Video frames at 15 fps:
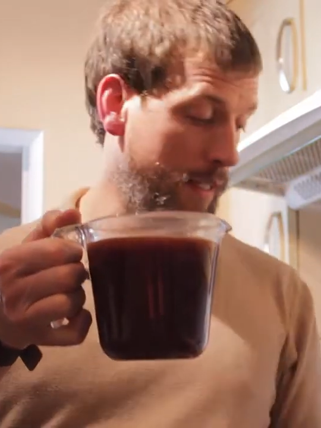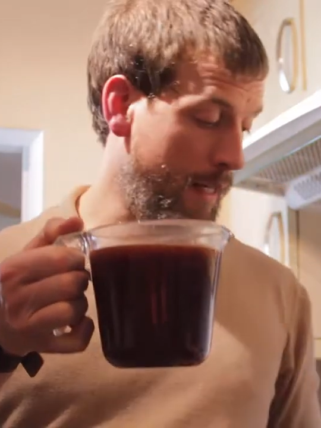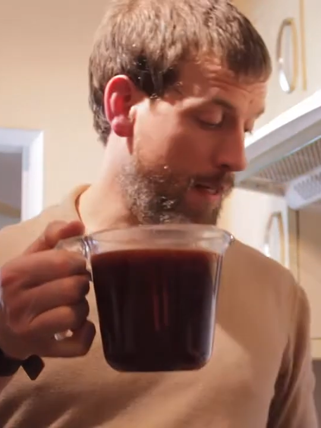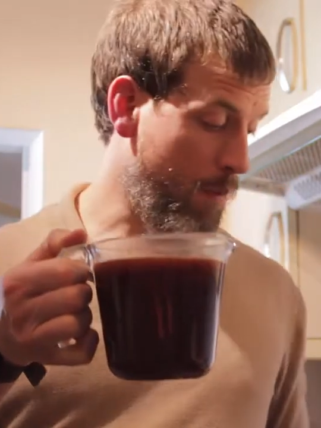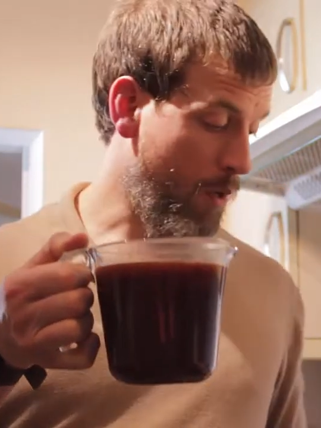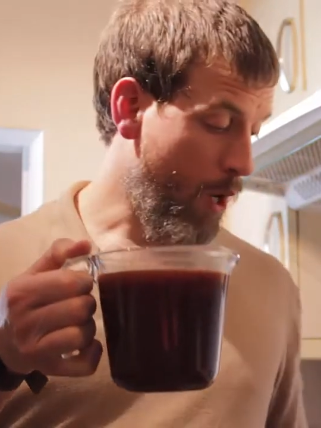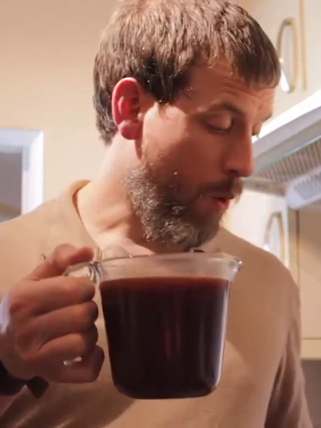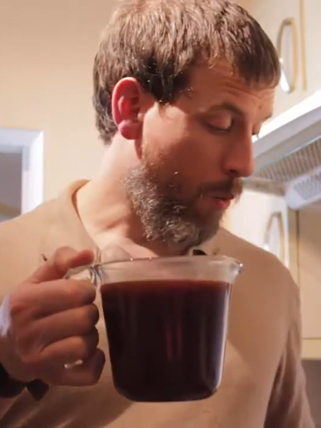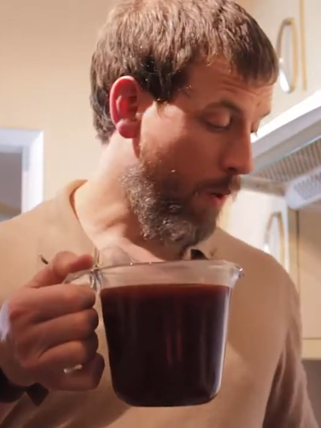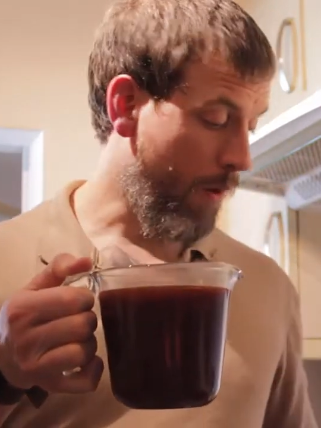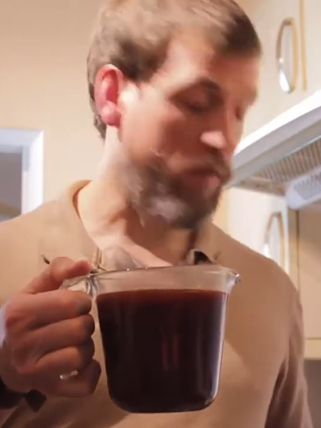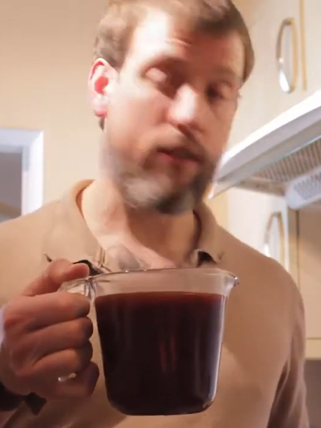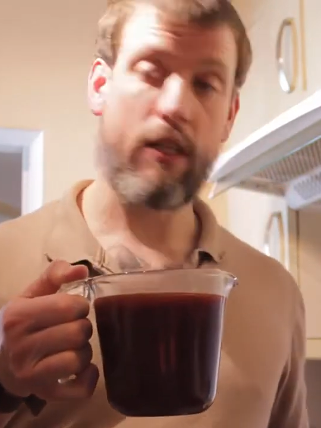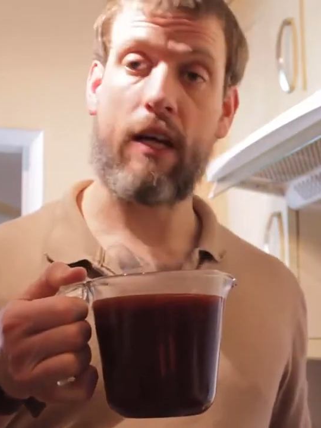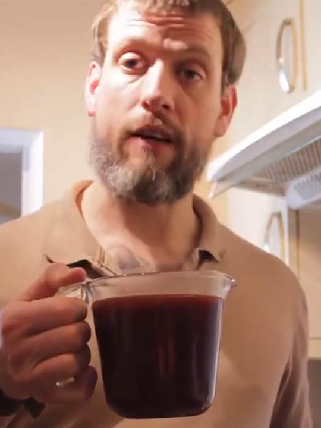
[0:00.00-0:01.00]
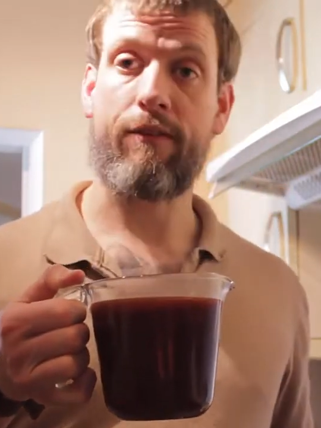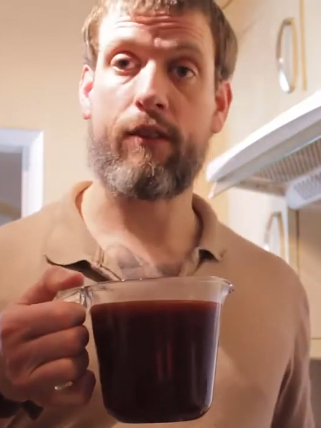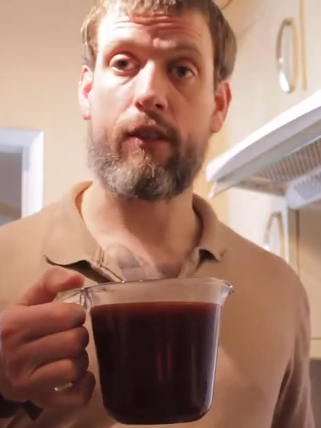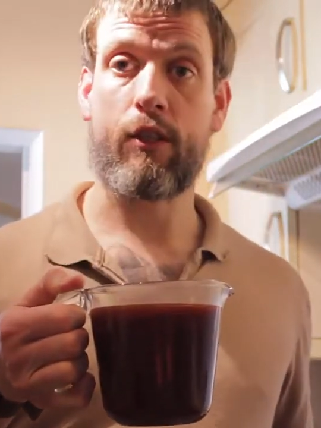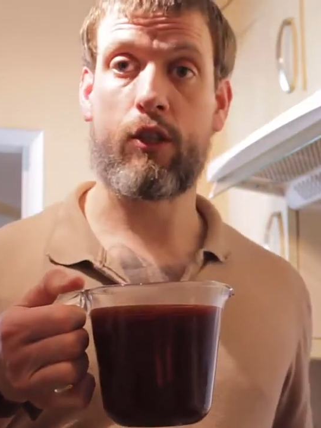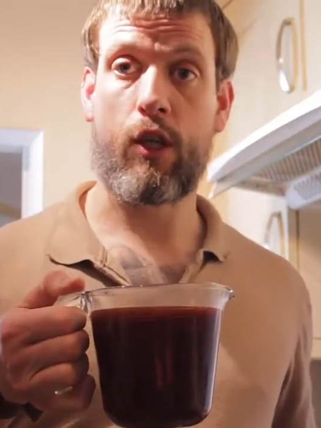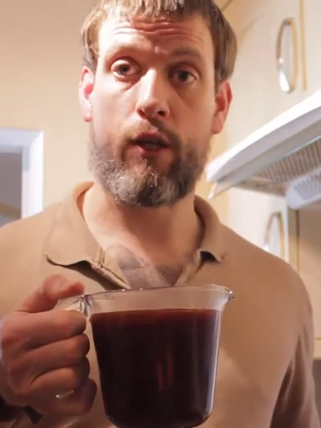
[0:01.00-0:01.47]
and then whatever's
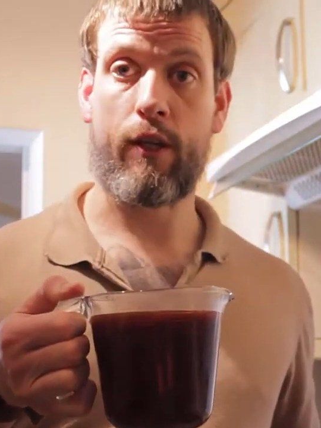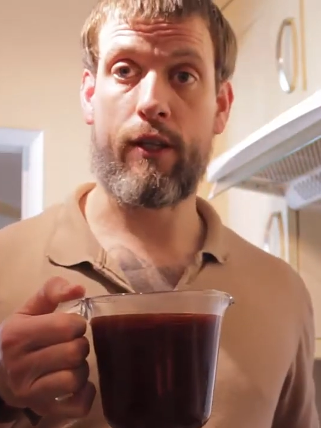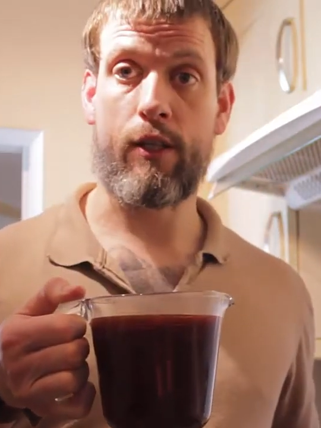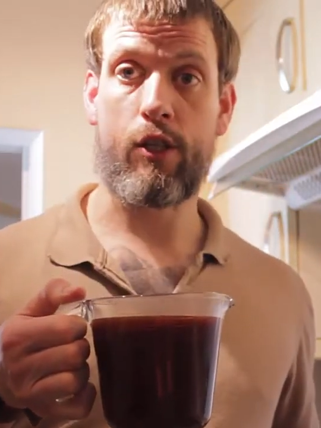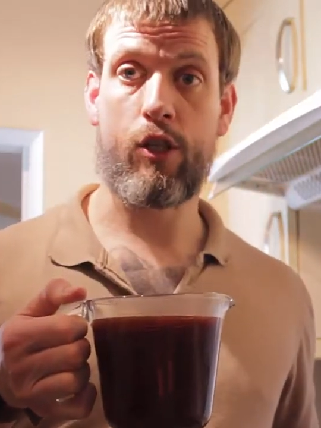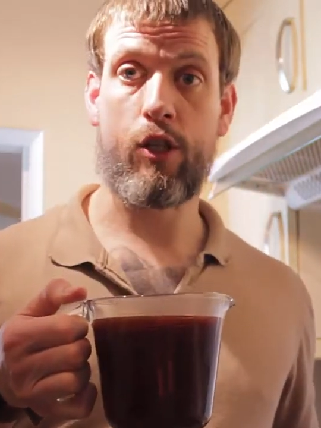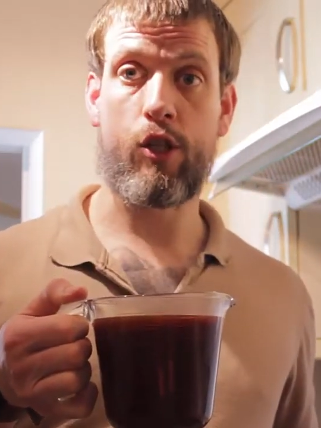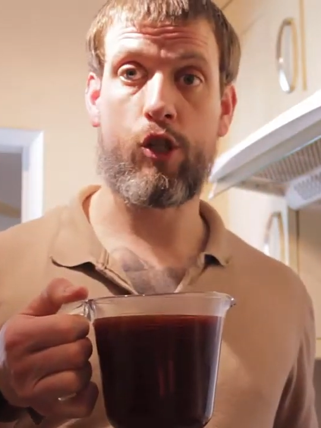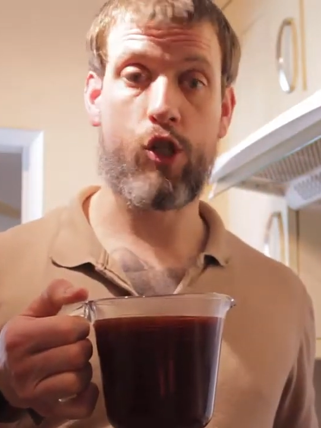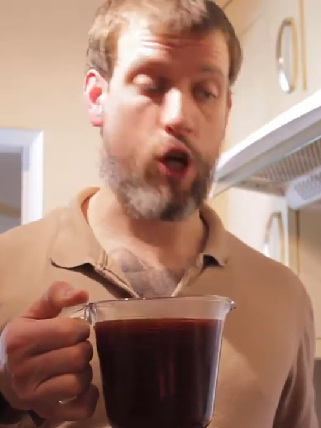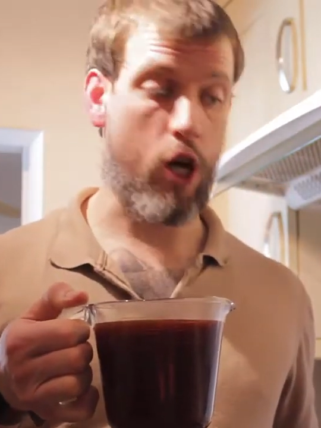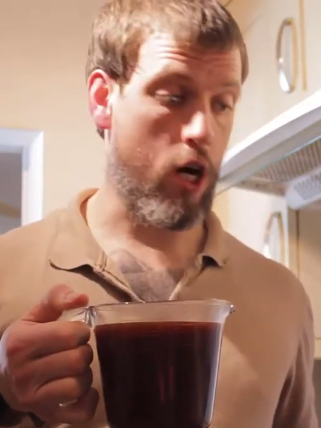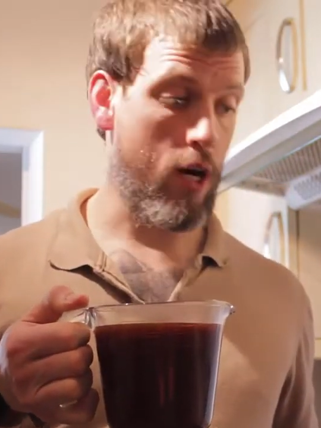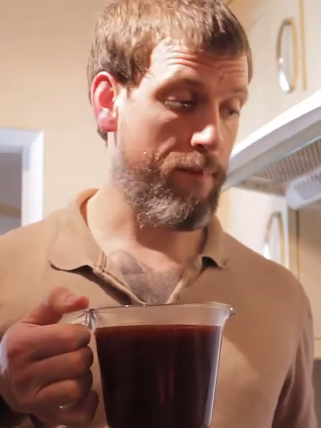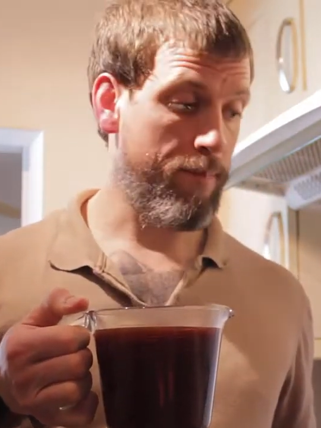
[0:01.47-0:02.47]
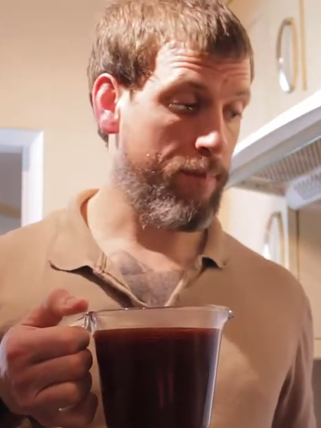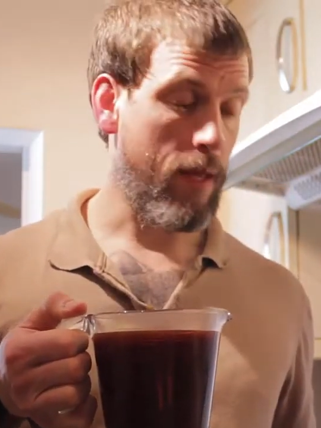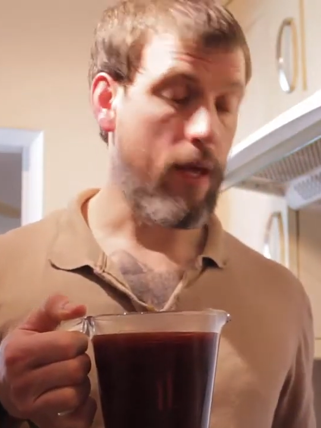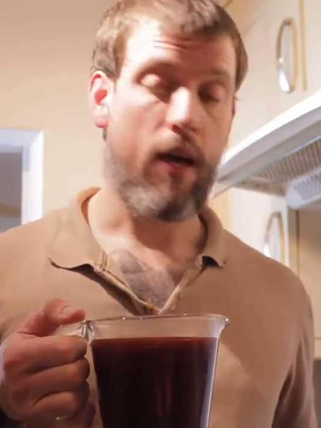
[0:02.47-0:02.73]
left is going into the jar.